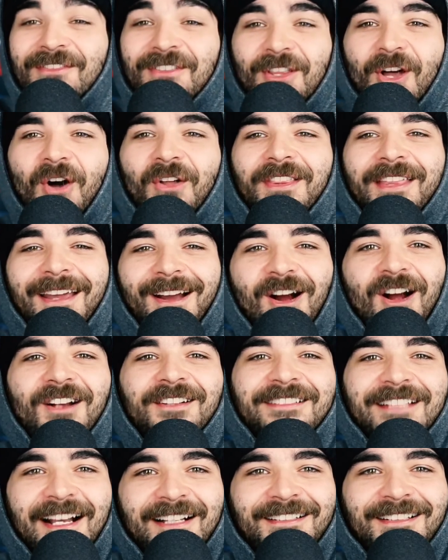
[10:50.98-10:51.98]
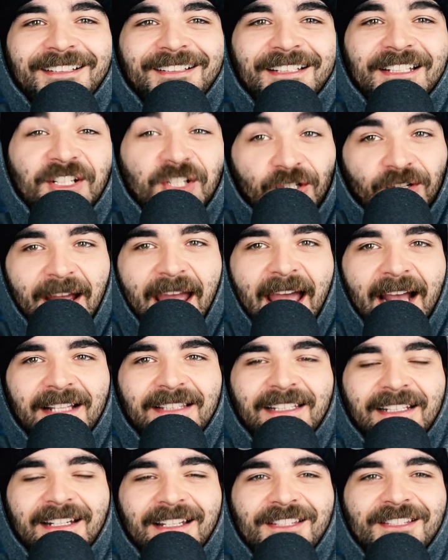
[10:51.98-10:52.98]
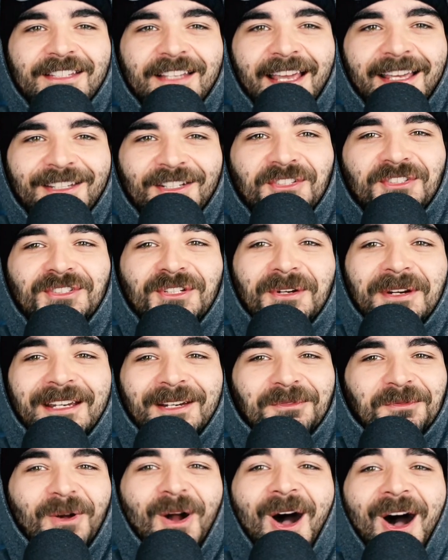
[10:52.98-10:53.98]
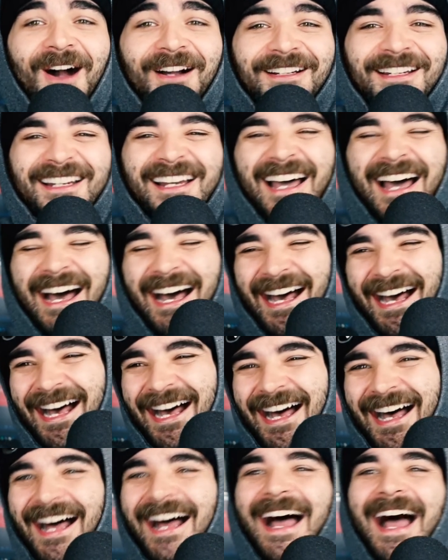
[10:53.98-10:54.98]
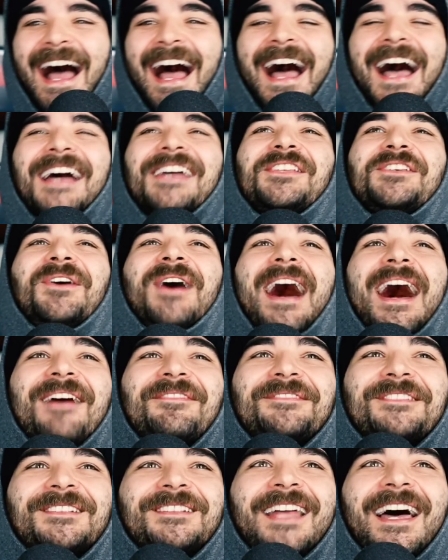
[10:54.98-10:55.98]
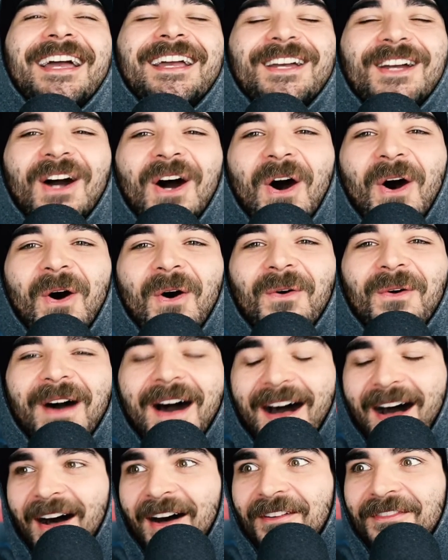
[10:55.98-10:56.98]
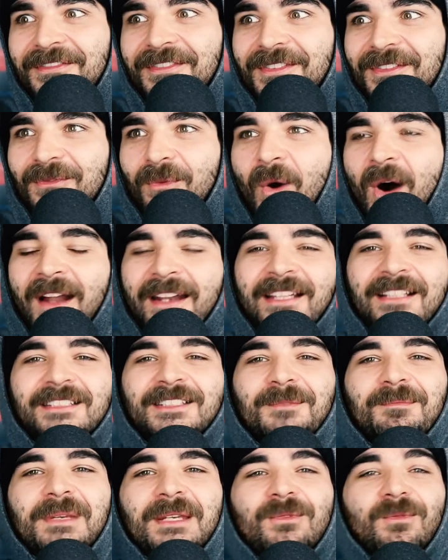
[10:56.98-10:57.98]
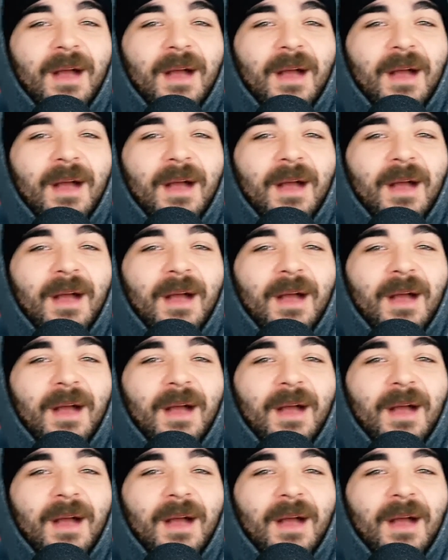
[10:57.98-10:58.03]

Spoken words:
though they are technically correct and it's like you're doing it wrong, you have to let go of wanting to be